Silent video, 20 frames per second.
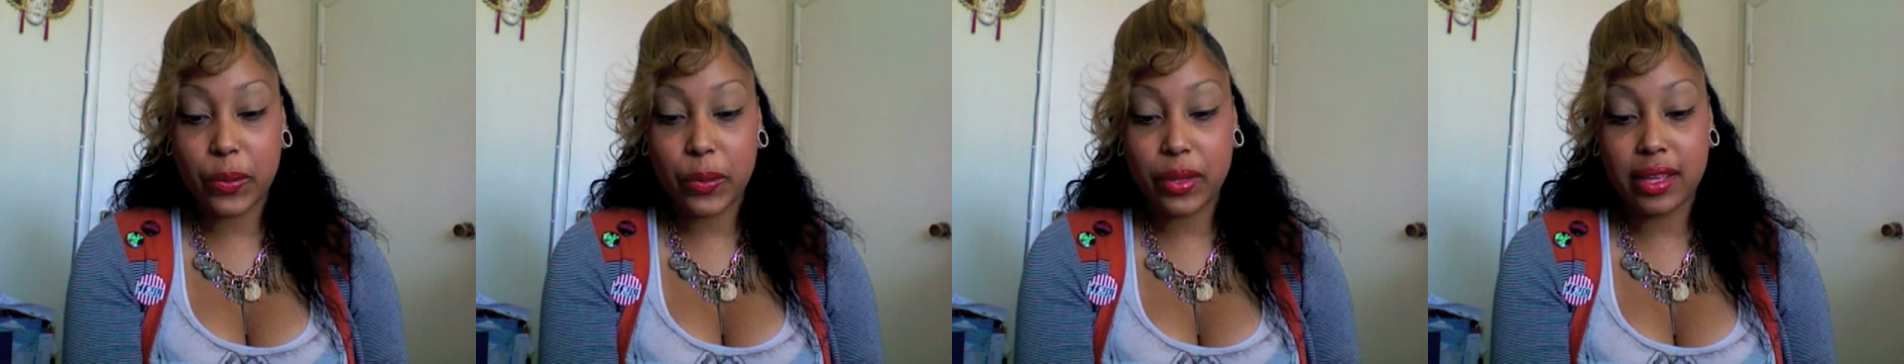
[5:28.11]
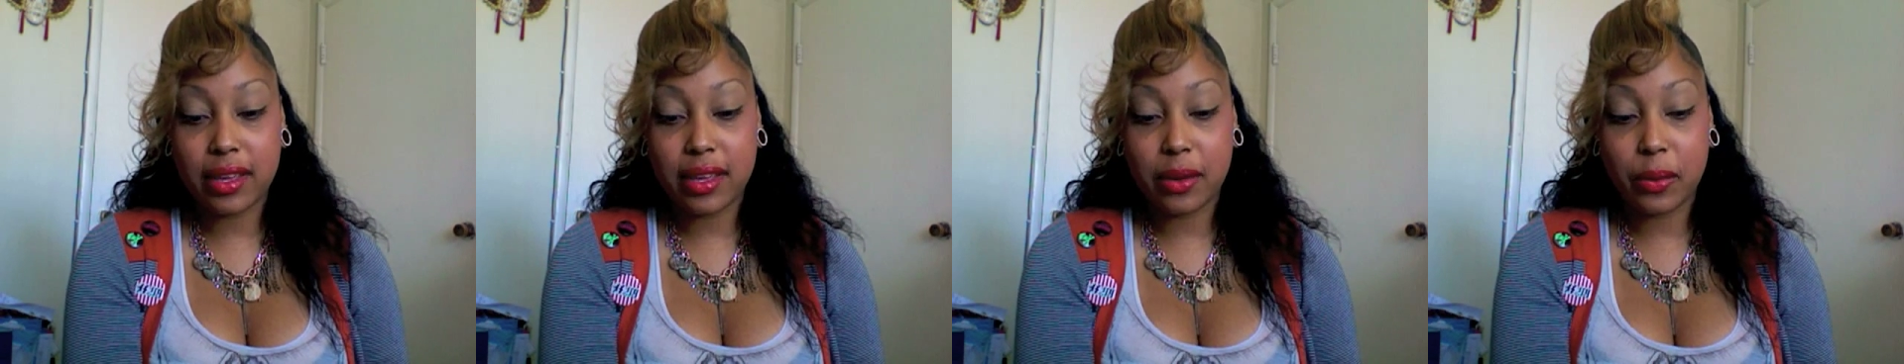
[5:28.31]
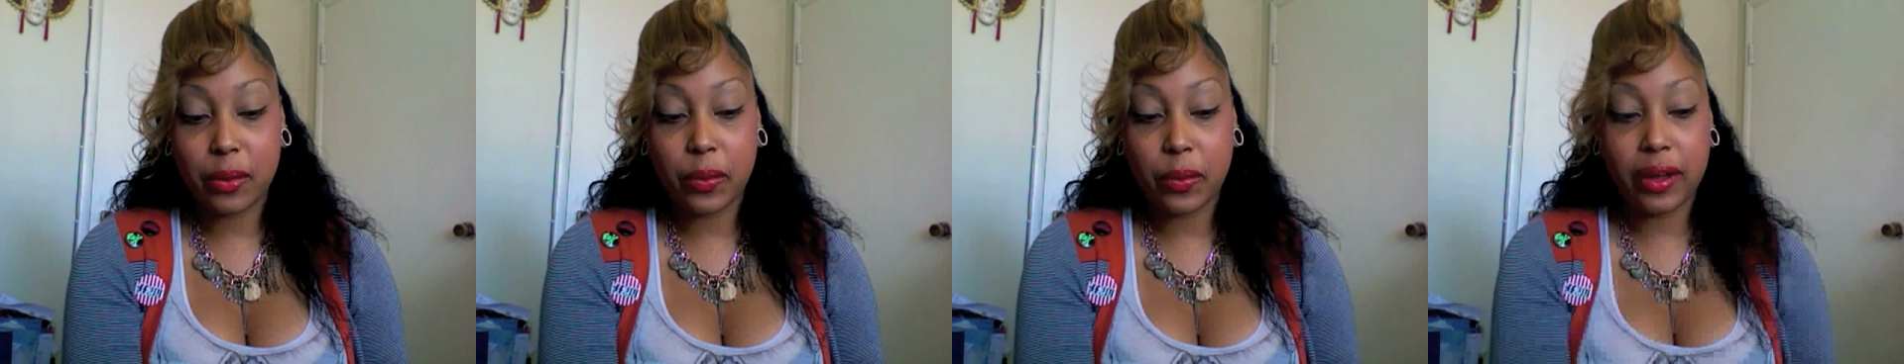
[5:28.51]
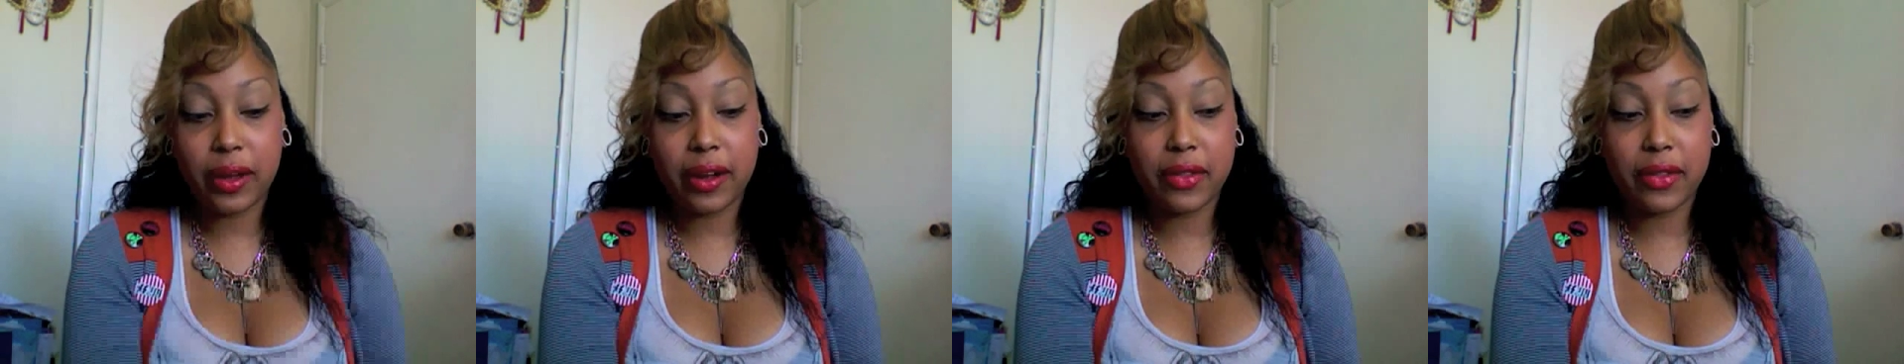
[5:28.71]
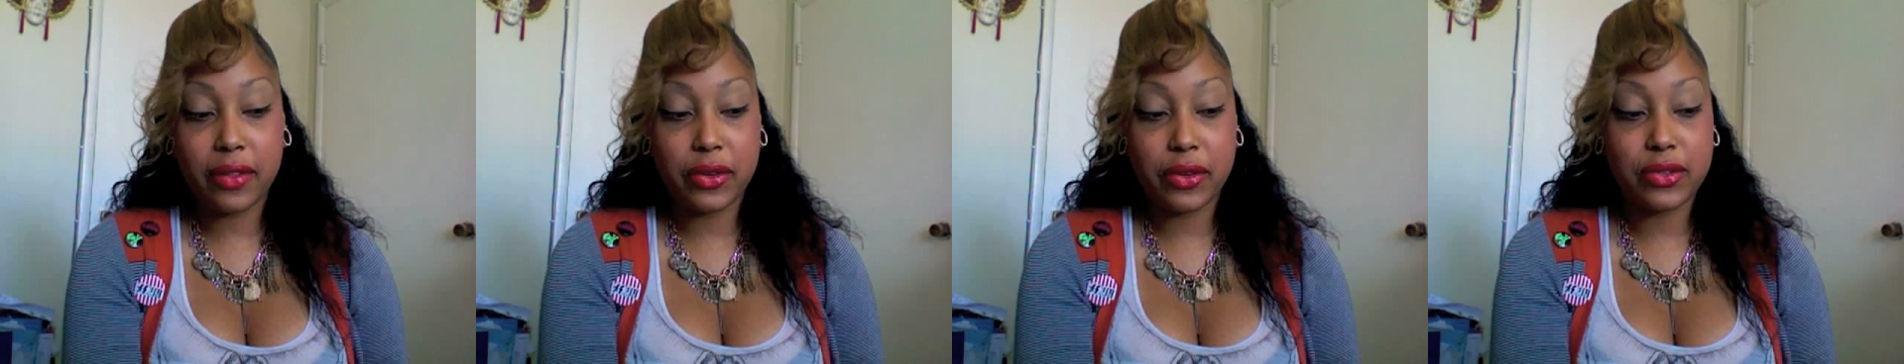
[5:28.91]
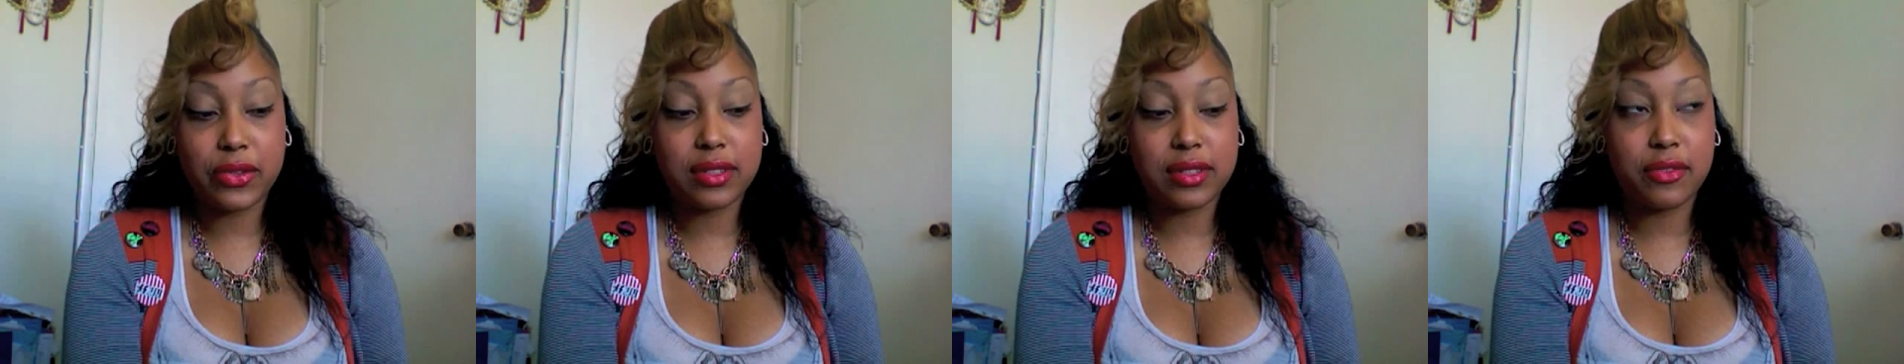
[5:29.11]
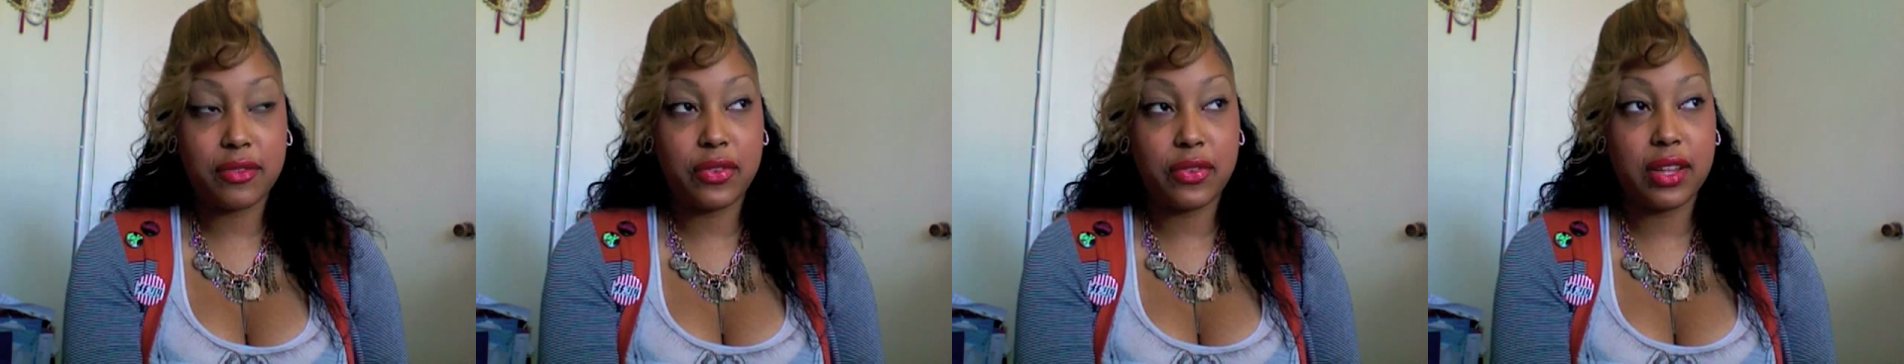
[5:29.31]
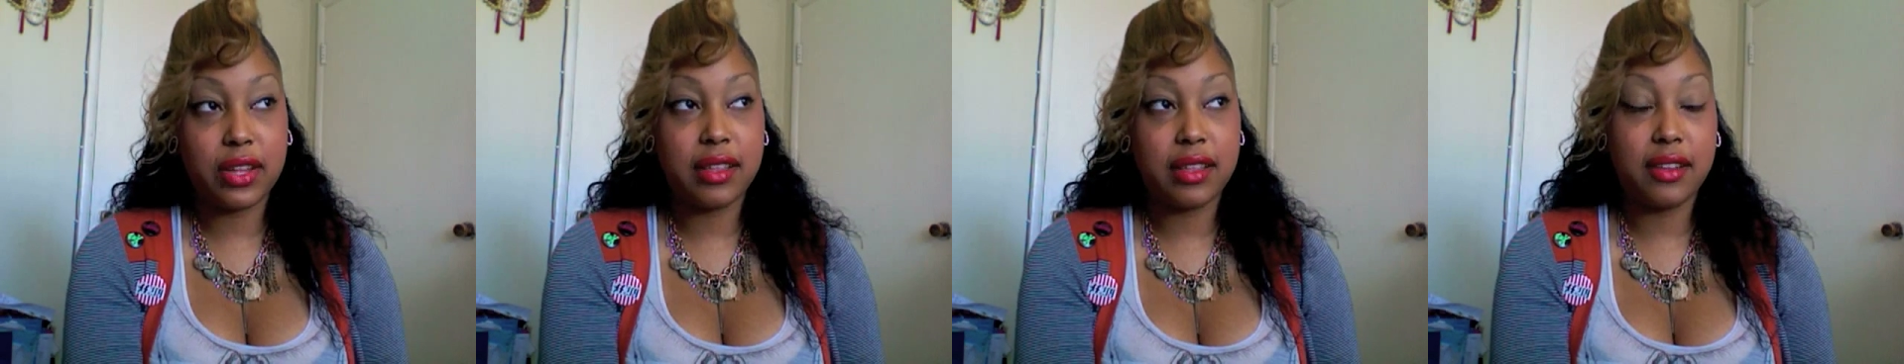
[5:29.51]
where there's a
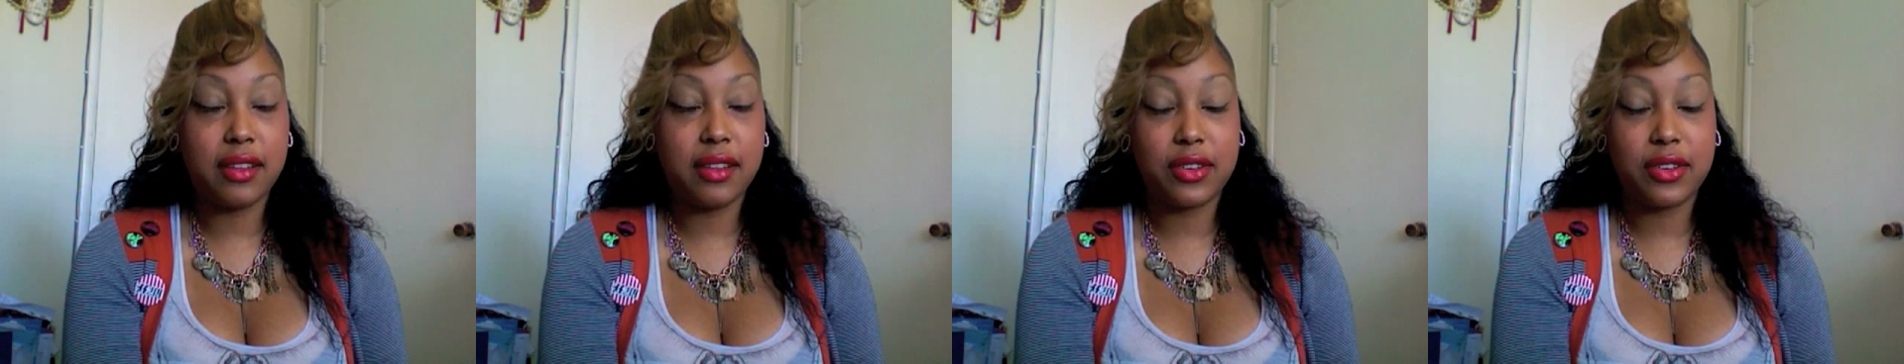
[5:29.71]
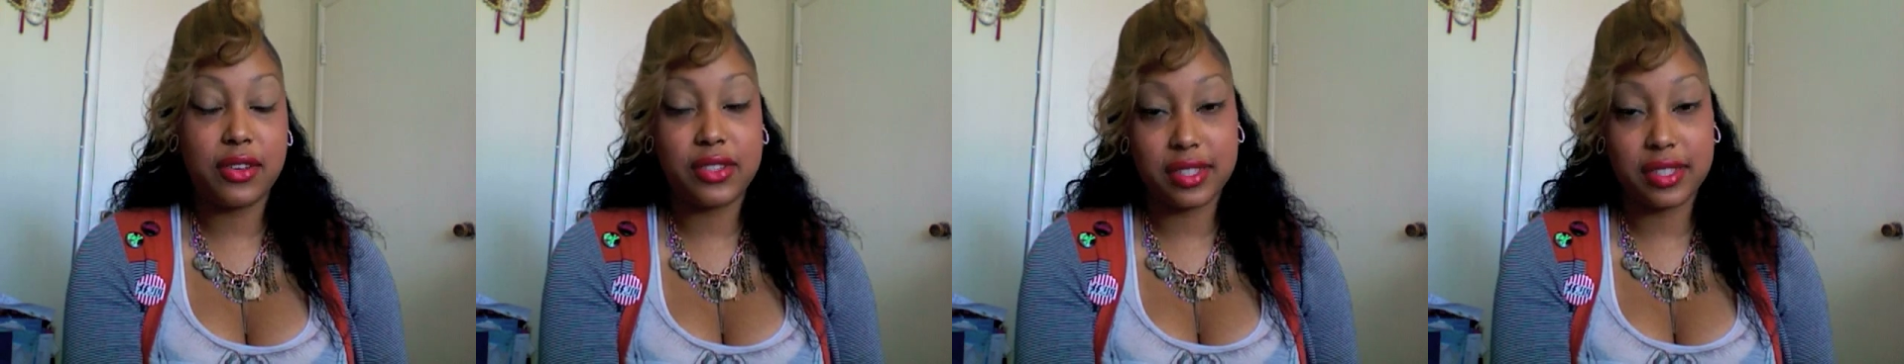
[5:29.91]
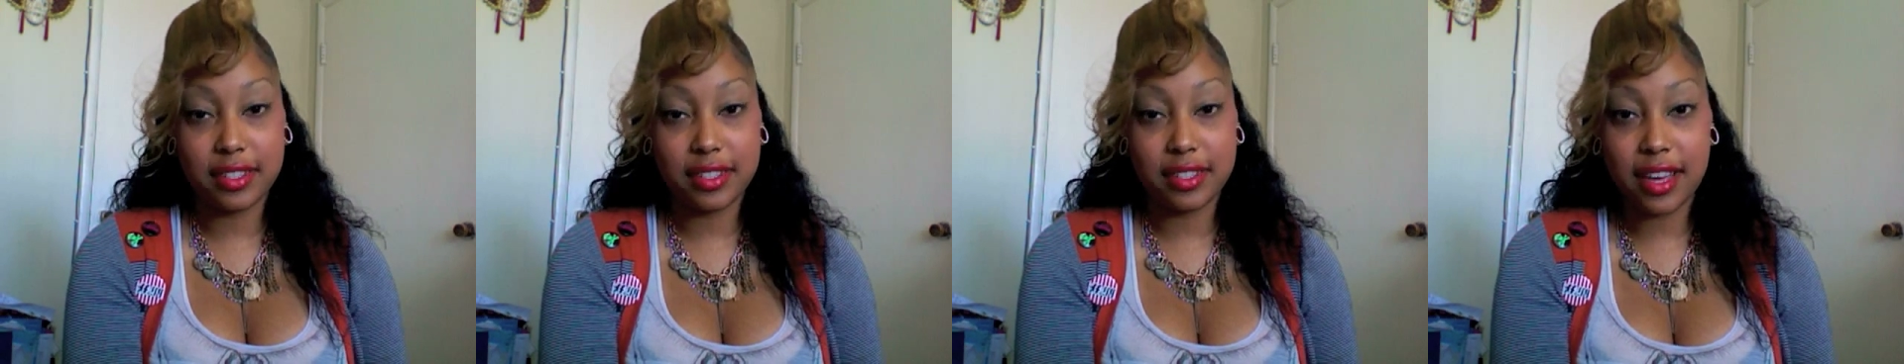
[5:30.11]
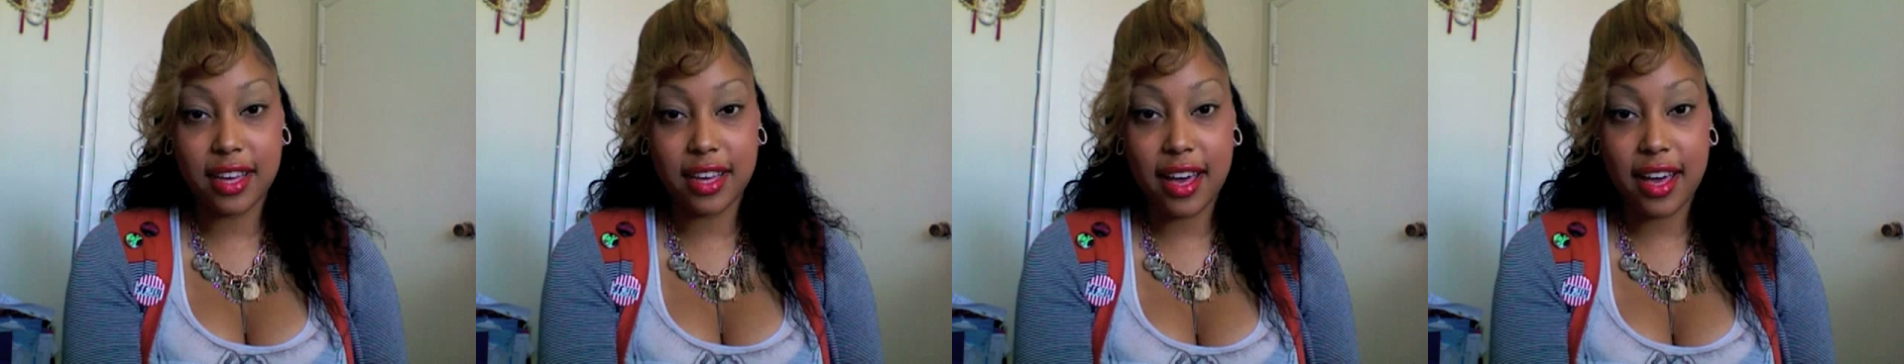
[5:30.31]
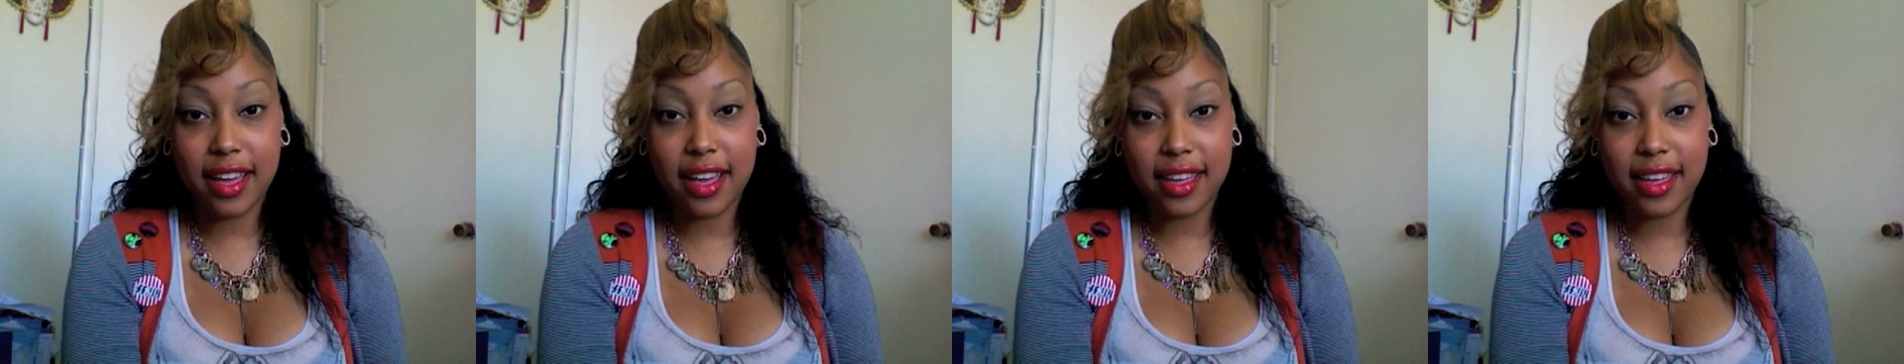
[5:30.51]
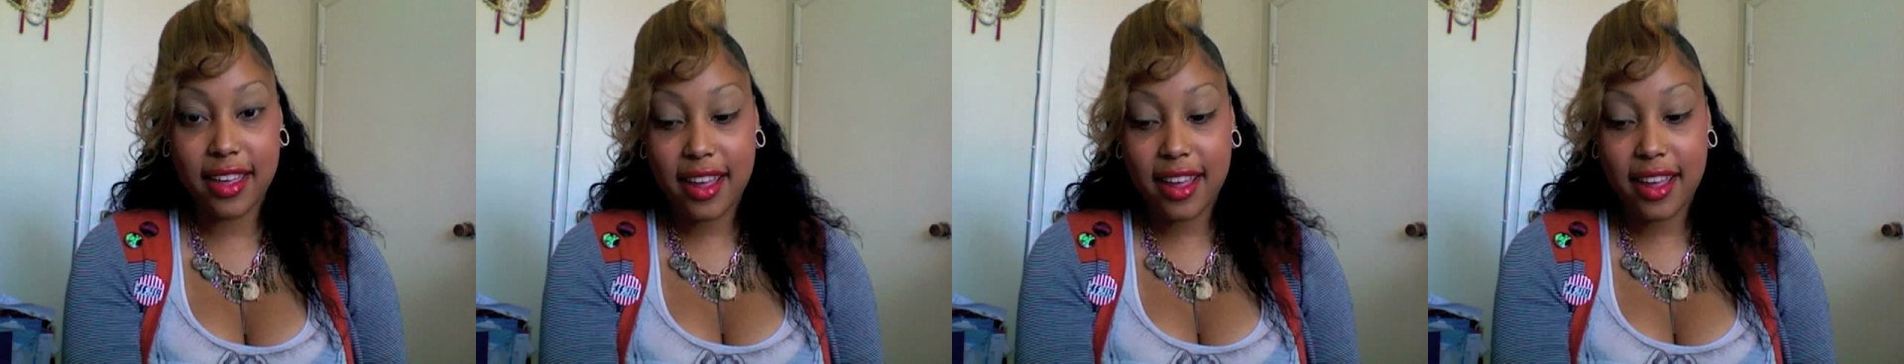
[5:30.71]
villain and there's a good guy.